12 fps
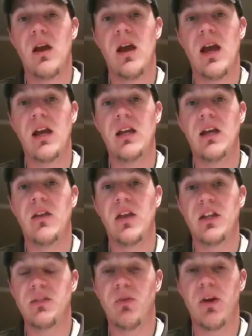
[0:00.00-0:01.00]
And
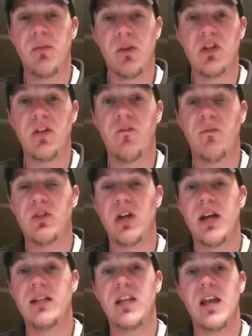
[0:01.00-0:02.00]
that's pretty much it from
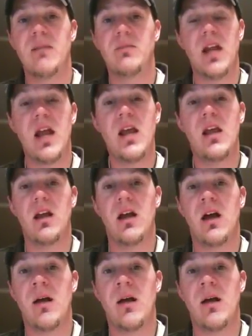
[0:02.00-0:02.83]
Giants Camp today.